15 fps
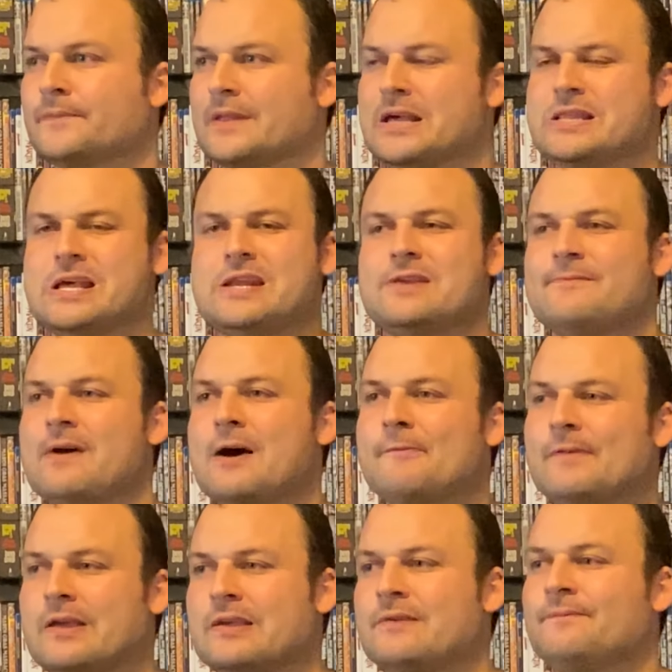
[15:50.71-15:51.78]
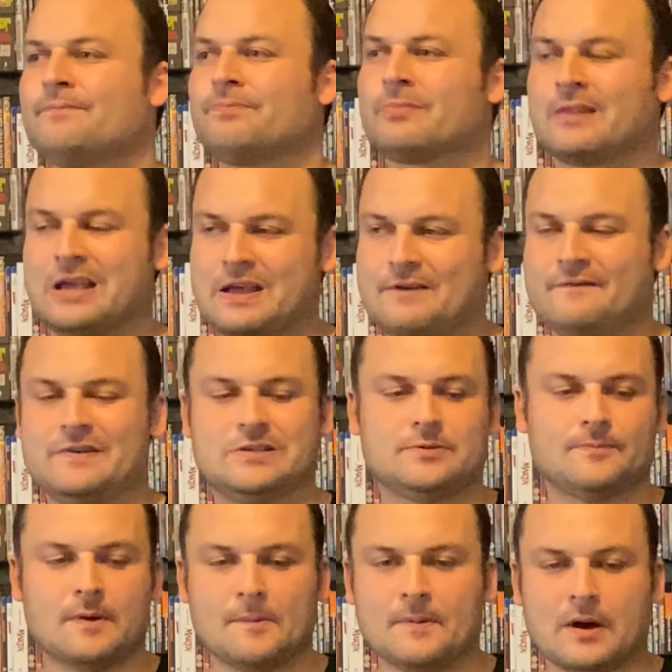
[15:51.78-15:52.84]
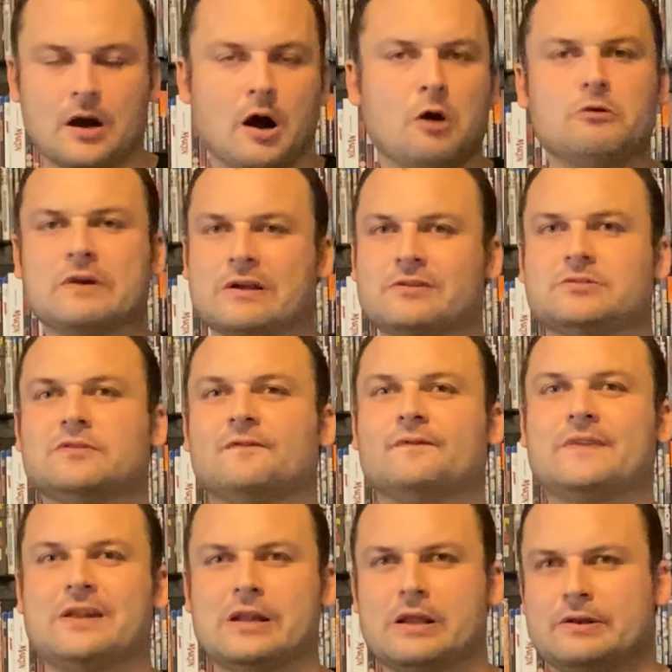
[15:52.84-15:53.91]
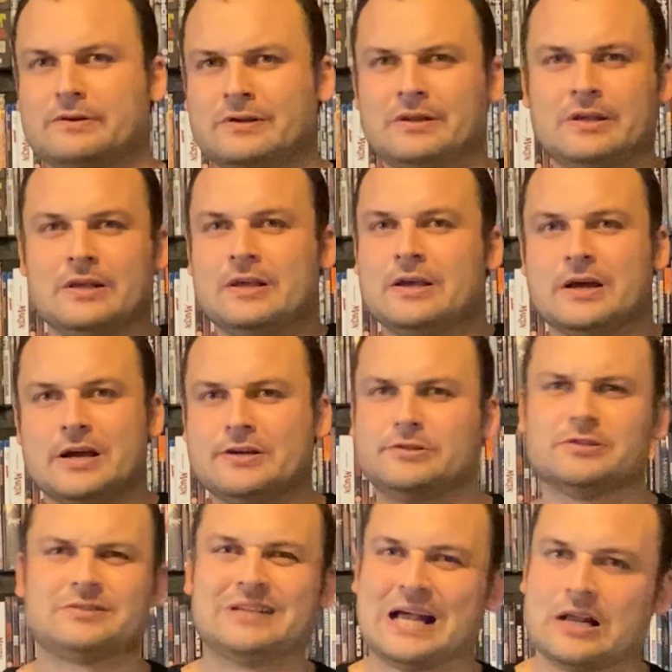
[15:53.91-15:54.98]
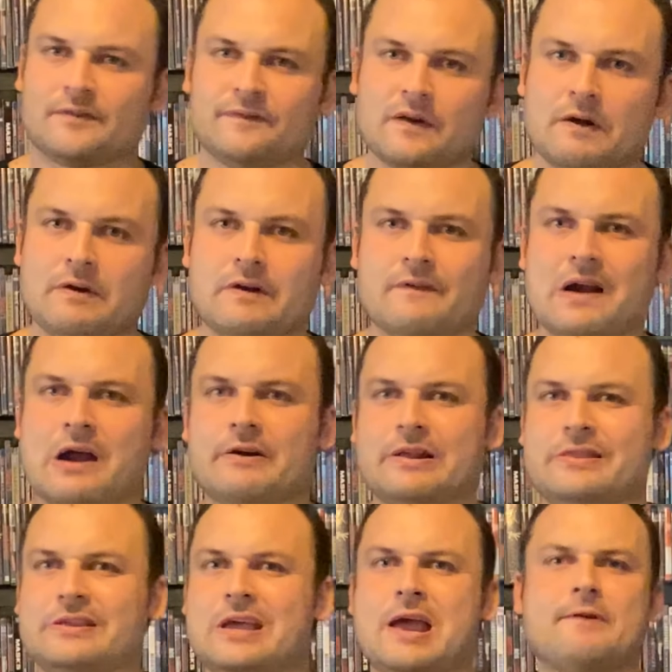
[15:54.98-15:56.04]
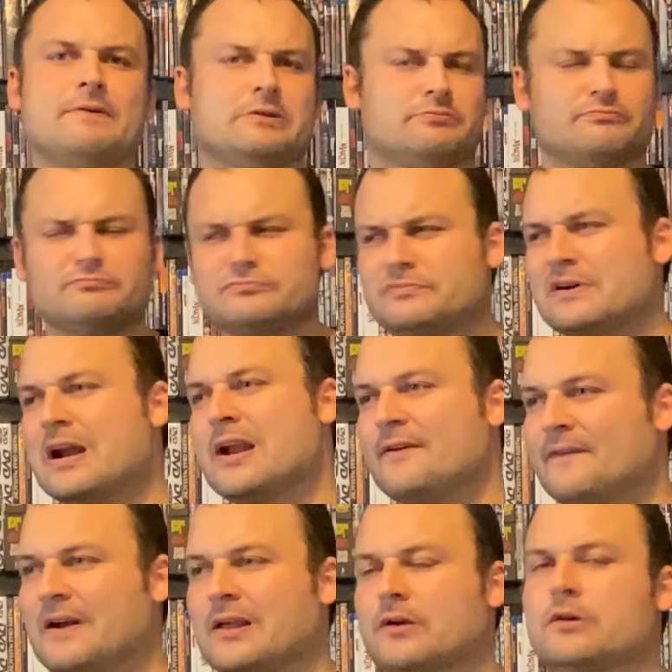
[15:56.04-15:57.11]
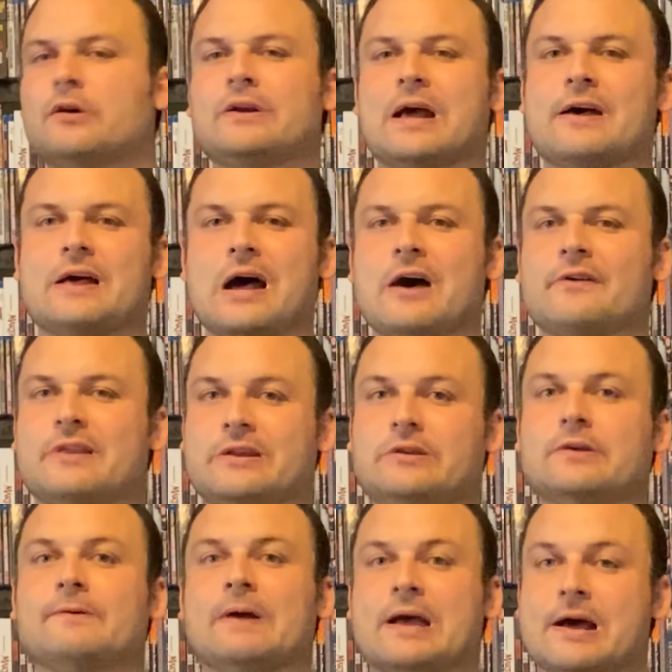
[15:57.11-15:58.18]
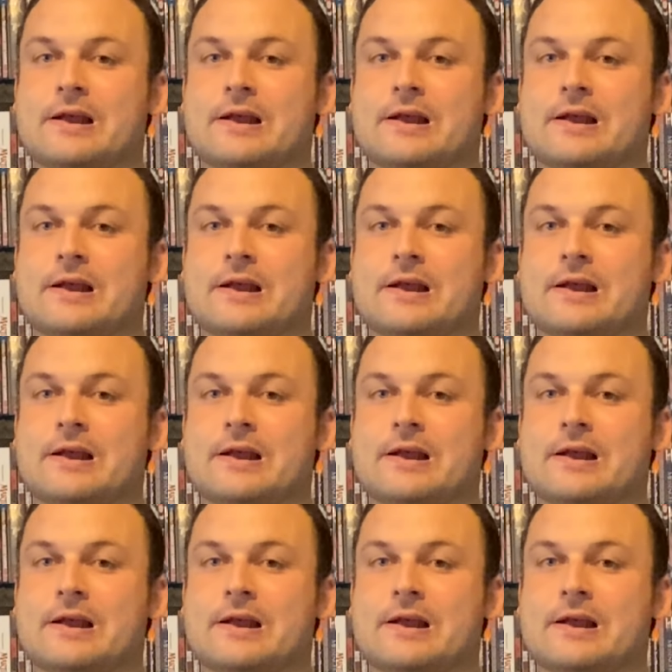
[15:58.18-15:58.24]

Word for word: And then he might be invisible but holding something and and just that's floating around in the air. It's really, really good how they do it.